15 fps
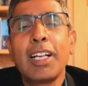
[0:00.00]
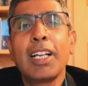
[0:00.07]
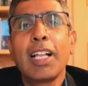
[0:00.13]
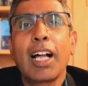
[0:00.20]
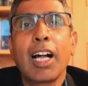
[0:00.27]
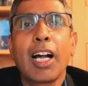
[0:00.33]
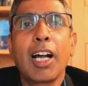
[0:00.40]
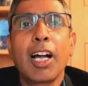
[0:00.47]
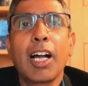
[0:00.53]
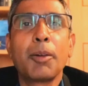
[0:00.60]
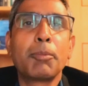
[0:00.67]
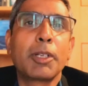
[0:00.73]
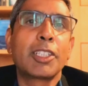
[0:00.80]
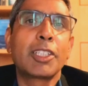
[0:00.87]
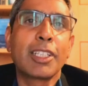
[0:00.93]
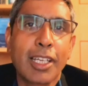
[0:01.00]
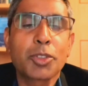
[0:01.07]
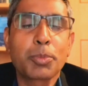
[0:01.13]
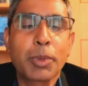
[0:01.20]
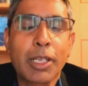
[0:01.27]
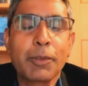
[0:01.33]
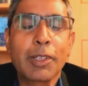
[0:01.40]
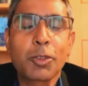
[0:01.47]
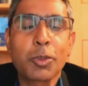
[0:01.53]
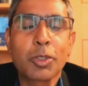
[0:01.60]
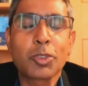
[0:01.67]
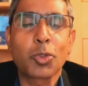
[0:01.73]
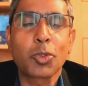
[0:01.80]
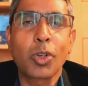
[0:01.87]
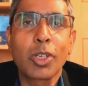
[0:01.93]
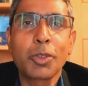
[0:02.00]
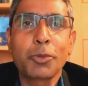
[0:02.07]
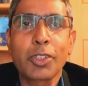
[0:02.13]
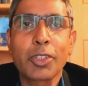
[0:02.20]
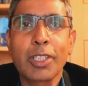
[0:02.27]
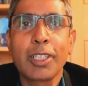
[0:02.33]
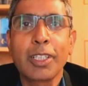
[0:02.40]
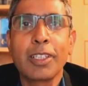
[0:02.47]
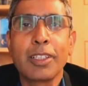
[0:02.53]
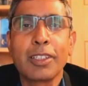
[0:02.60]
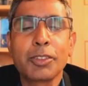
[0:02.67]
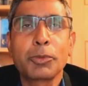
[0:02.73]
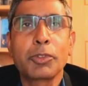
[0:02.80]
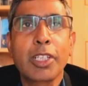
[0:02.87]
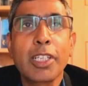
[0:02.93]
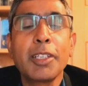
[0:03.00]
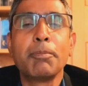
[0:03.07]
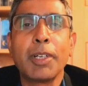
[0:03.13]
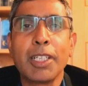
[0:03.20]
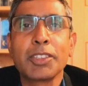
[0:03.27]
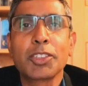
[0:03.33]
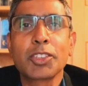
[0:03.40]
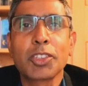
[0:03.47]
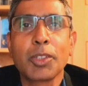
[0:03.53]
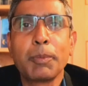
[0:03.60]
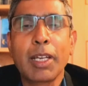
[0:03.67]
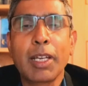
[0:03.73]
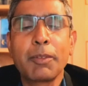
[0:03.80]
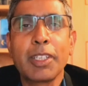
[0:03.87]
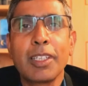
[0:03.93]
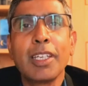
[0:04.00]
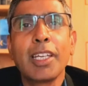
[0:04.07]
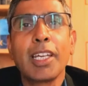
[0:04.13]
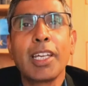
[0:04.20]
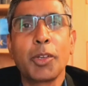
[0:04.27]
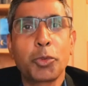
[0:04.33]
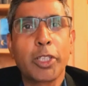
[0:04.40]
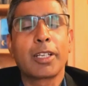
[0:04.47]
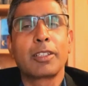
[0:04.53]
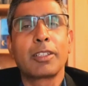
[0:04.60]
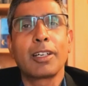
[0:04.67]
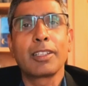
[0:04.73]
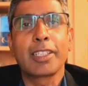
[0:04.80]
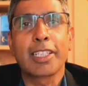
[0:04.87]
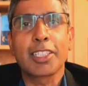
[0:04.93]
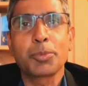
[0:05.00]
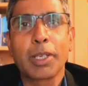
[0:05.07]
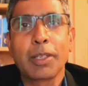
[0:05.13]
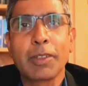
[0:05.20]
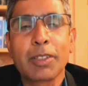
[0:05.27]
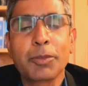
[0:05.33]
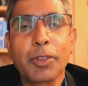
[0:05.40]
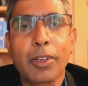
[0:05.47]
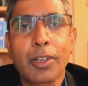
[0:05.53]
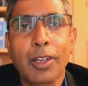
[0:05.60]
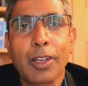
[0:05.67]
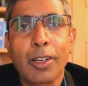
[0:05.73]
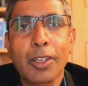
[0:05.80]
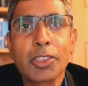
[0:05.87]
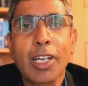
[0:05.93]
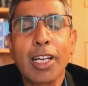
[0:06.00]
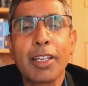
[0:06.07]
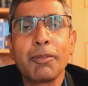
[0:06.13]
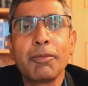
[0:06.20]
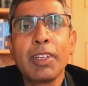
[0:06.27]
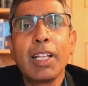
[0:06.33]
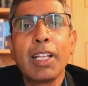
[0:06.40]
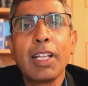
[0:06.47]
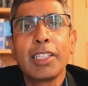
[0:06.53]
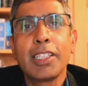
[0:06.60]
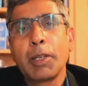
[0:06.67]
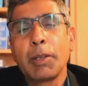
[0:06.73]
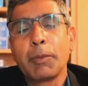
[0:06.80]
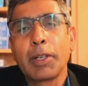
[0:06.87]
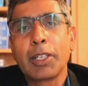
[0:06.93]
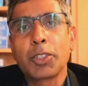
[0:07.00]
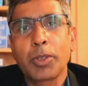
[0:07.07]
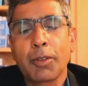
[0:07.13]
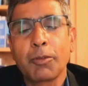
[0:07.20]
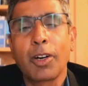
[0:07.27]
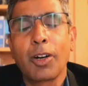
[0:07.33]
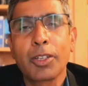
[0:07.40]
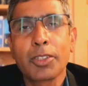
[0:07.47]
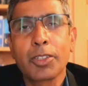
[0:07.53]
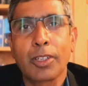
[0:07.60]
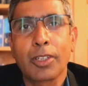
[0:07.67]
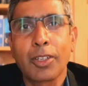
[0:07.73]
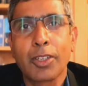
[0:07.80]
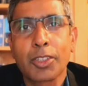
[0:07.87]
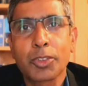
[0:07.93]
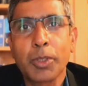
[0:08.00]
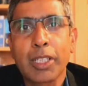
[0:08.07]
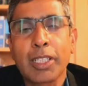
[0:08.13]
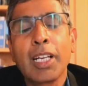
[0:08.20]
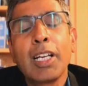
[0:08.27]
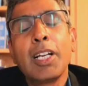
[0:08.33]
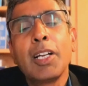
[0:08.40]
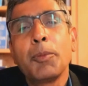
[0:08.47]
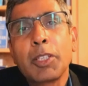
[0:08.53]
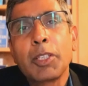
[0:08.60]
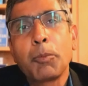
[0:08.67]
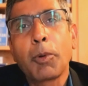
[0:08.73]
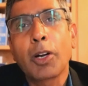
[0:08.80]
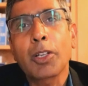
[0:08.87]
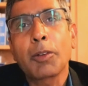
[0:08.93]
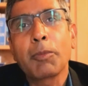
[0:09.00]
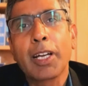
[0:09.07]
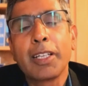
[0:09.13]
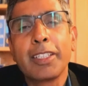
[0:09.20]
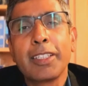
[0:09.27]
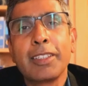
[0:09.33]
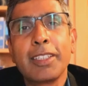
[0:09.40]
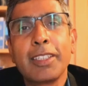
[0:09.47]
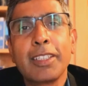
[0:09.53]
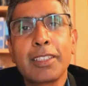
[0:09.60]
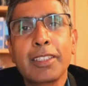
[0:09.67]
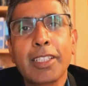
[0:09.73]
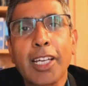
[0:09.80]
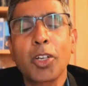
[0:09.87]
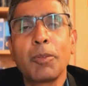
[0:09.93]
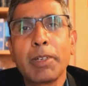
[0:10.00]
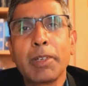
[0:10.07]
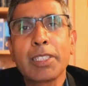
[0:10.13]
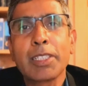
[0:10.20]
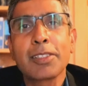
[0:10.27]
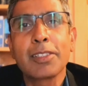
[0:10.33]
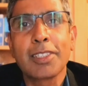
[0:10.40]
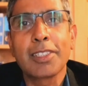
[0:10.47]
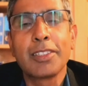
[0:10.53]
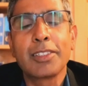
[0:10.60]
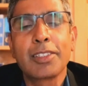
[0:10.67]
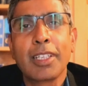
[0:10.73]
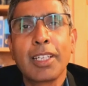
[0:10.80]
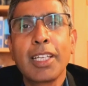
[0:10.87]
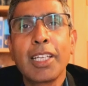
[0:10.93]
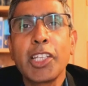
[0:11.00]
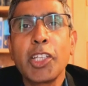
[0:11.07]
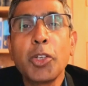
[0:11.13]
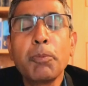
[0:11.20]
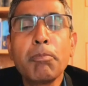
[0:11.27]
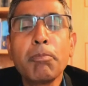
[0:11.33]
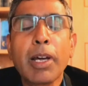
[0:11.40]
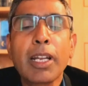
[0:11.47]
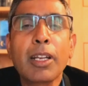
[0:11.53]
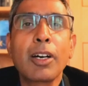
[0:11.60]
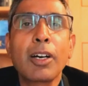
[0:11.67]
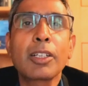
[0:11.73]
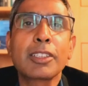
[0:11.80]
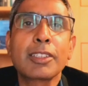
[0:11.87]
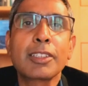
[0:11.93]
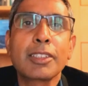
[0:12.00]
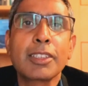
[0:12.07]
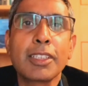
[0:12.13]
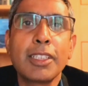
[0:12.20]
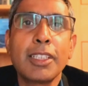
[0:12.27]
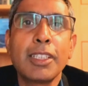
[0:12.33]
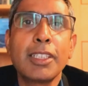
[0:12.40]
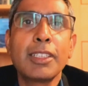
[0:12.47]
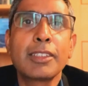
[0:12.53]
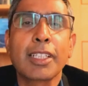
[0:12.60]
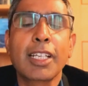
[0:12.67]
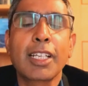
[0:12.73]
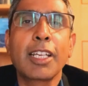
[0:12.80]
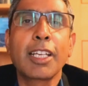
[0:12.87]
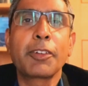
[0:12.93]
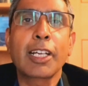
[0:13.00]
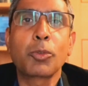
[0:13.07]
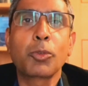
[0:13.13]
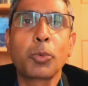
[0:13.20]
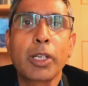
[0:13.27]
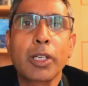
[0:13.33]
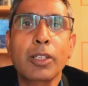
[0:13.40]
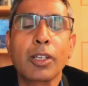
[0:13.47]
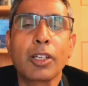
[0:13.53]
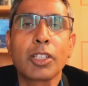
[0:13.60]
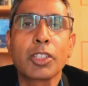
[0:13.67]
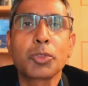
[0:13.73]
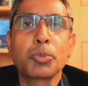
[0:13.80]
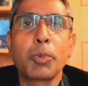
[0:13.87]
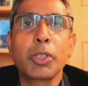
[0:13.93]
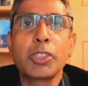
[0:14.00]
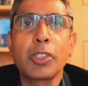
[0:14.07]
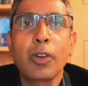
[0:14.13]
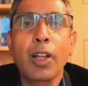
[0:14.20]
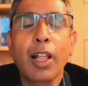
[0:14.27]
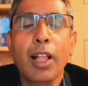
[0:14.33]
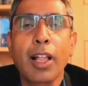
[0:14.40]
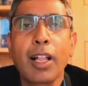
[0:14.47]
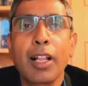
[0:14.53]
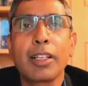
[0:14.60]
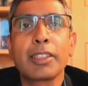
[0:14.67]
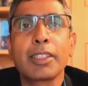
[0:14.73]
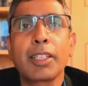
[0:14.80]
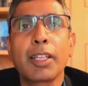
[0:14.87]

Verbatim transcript: uh, but the experiment was only for three three months. So maybe if we had done the experiment for a longer time, the females would have also lost weight. But the bottom line, the, the take-home message is you may not see significant weight loss, but your health